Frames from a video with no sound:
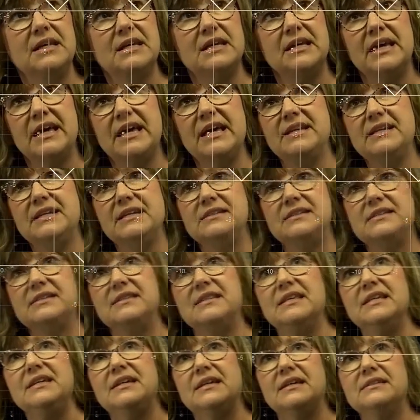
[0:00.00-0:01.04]
and it's
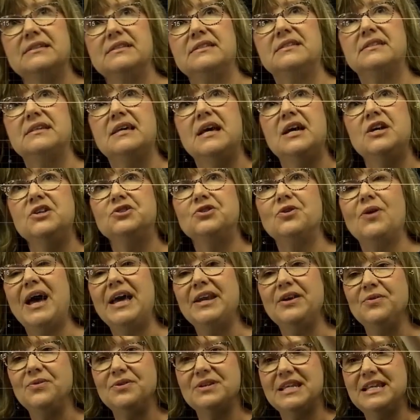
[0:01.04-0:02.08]
this. So I
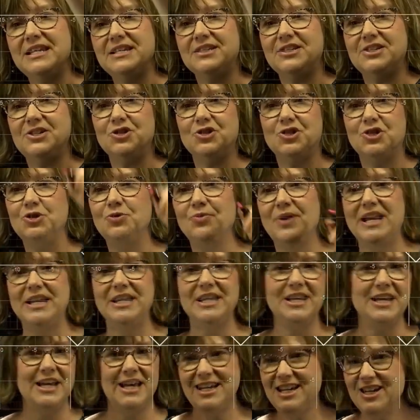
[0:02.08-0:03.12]
don't need to do
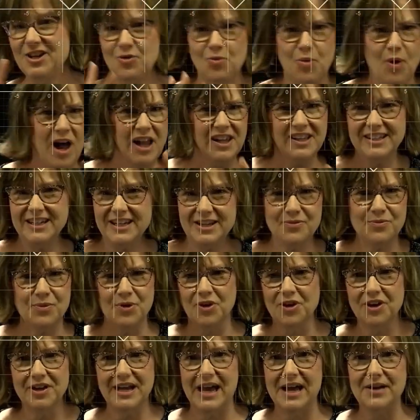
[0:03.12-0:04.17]
any inequality
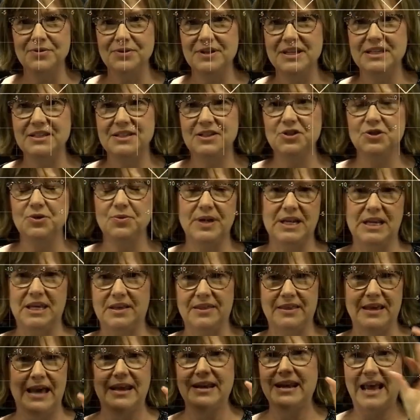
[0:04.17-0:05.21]
work. I don't need to do any of
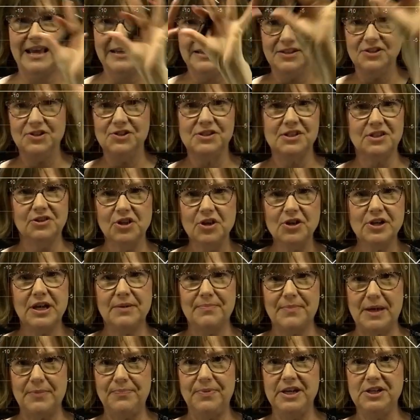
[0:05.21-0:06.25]
that. I can just look at
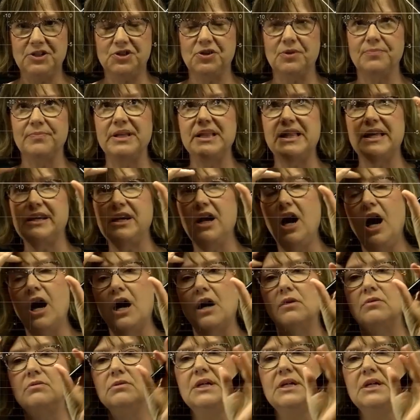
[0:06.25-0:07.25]
my picture and be like, oh,